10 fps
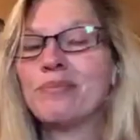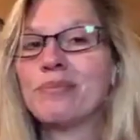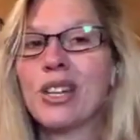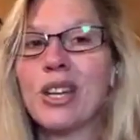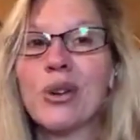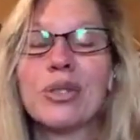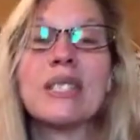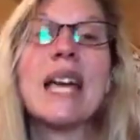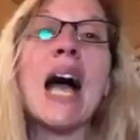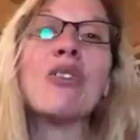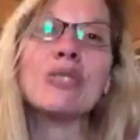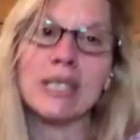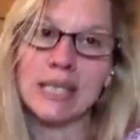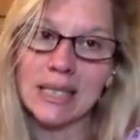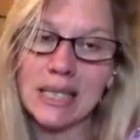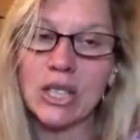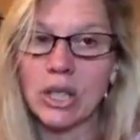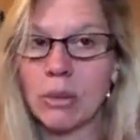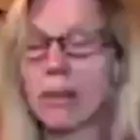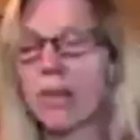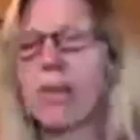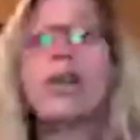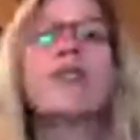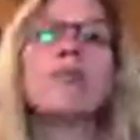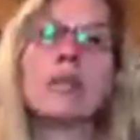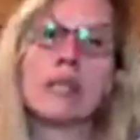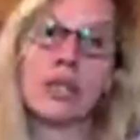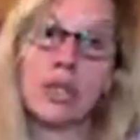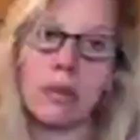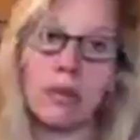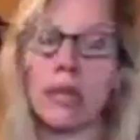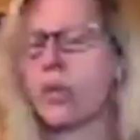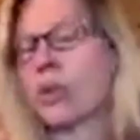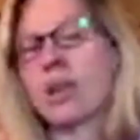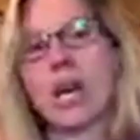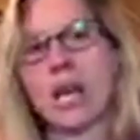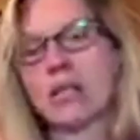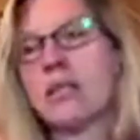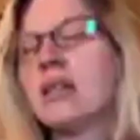you know, sounded legitimate, could have been legitimate, were not.